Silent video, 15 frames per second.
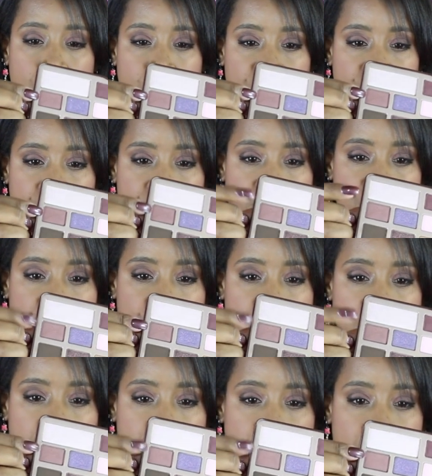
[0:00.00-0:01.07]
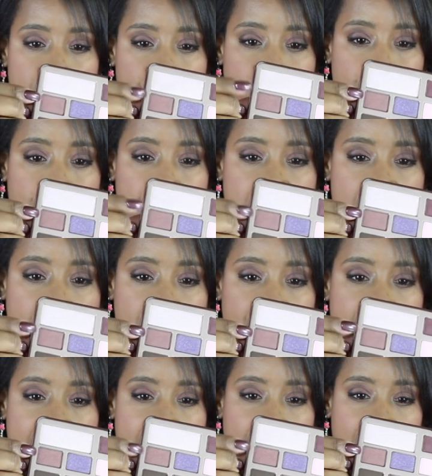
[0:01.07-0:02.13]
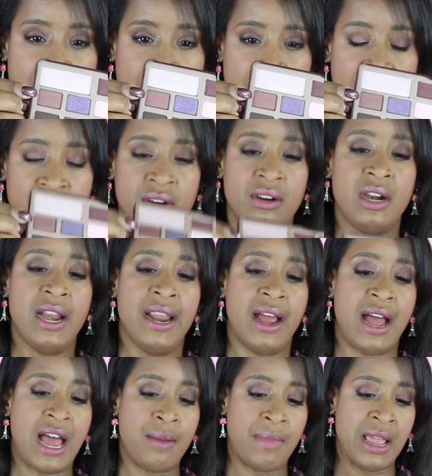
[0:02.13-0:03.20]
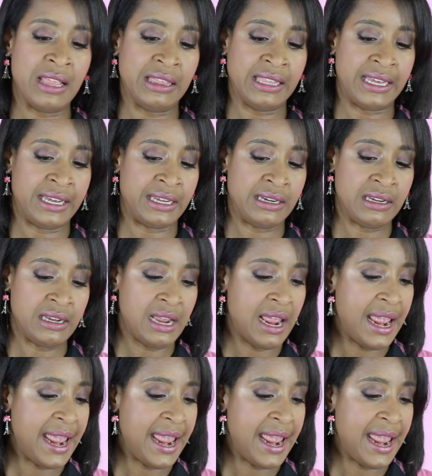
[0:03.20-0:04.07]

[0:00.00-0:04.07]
which is this one, this pretty one right out here on my lid.